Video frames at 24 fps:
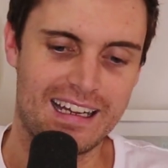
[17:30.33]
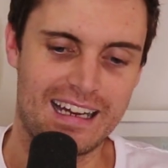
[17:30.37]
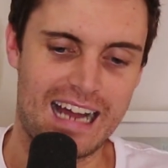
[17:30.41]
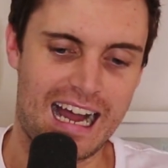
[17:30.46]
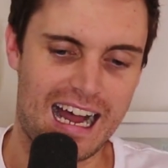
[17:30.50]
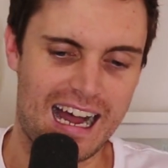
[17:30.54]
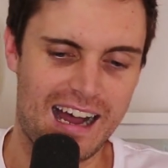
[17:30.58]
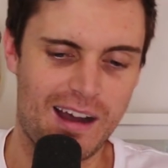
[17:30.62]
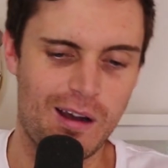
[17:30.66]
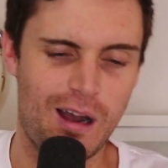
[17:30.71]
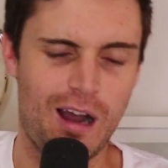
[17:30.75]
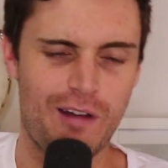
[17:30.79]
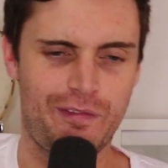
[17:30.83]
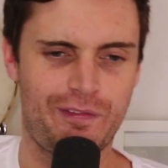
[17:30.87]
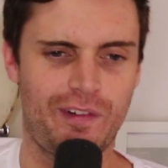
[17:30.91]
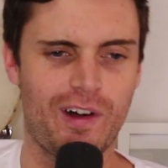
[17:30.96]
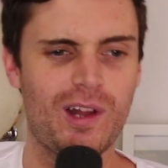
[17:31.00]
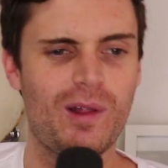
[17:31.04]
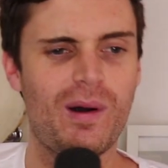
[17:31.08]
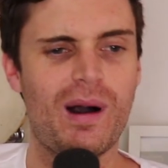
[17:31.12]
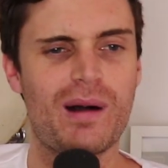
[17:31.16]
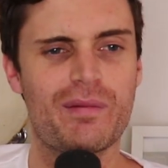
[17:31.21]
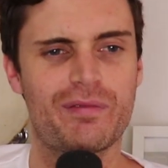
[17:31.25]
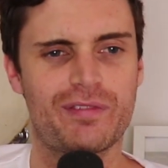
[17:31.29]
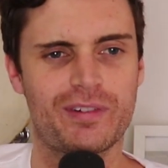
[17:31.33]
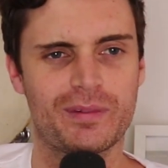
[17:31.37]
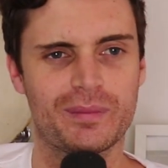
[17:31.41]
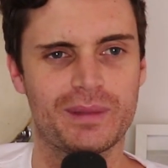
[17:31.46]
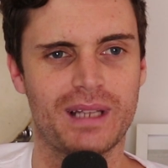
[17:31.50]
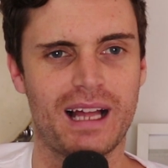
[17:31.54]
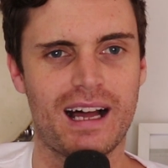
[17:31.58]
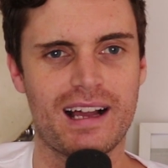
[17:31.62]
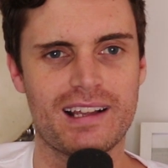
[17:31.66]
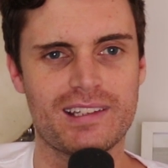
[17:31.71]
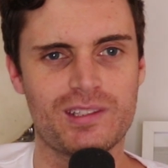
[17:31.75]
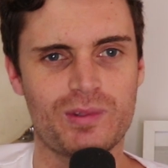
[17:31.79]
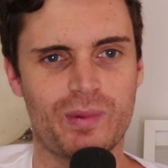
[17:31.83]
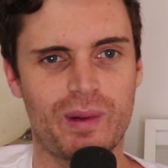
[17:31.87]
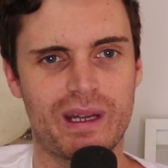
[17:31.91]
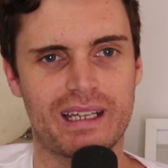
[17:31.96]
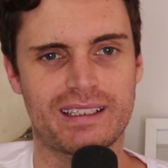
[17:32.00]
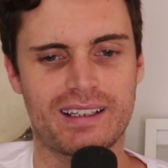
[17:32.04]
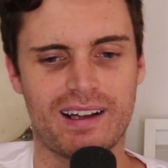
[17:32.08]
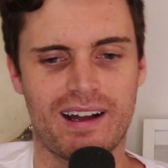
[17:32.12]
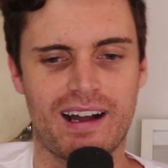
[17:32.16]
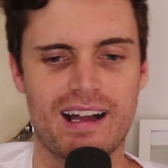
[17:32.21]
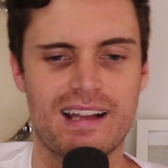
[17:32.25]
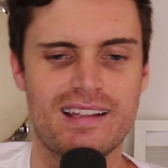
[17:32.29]
A follow-up from last
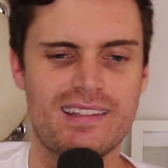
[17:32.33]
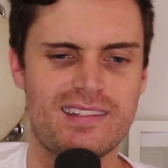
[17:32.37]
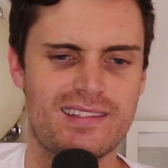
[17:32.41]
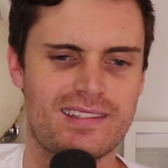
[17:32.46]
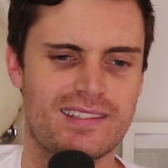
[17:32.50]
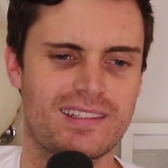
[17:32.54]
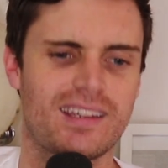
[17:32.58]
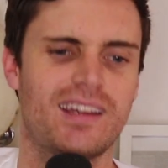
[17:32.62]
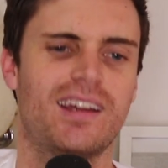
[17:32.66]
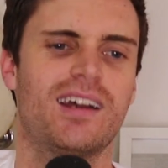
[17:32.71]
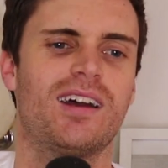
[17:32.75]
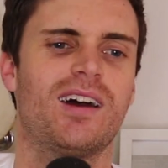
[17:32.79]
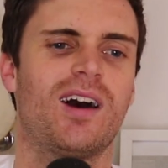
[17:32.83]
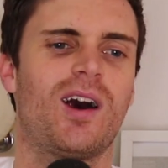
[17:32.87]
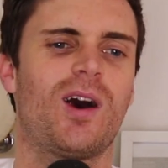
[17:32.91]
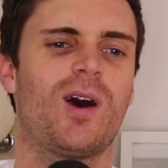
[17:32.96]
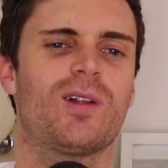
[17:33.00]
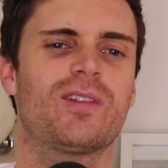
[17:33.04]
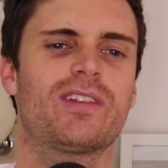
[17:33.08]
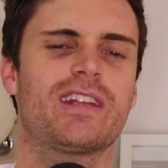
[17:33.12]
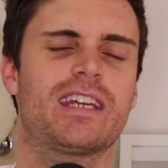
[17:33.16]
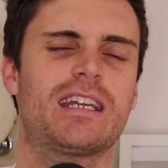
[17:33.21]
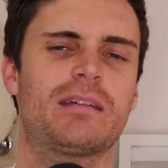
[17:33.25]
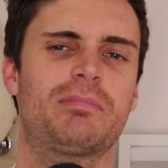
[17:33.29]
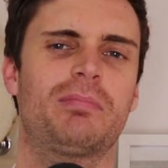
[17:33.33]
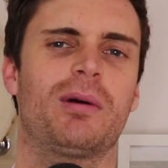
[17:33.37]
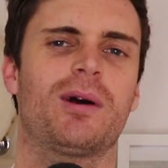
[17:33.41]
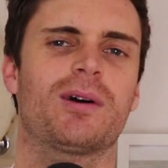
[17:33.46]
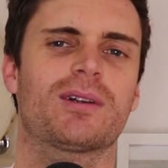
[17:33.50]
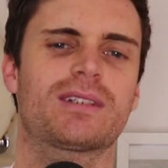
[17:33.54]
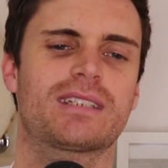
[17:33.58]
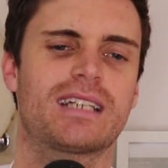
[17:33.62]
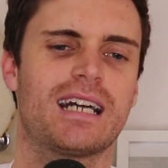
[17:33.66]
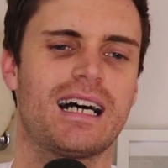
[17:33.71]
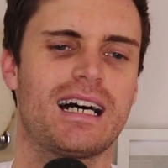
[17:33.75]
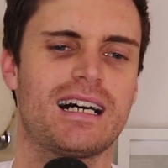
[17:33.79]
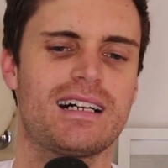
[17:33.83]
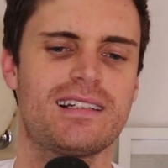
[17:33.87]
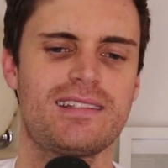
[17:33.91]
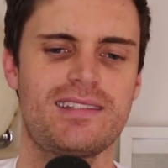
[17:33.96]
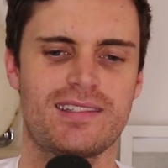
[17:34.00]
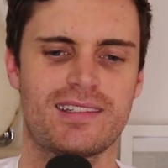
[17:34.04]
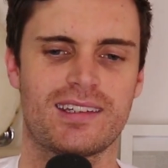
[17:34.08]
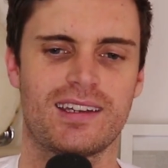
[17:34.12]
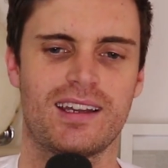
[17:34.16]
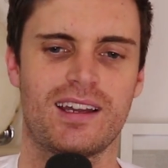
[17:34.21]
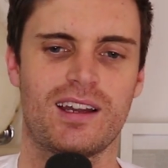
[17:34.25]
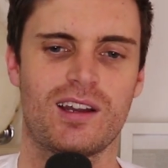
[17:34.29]
week, guys, on the
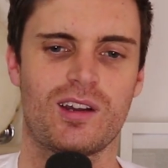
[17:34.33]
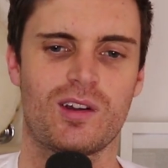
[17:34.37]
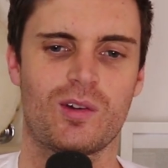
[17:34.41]
podcast.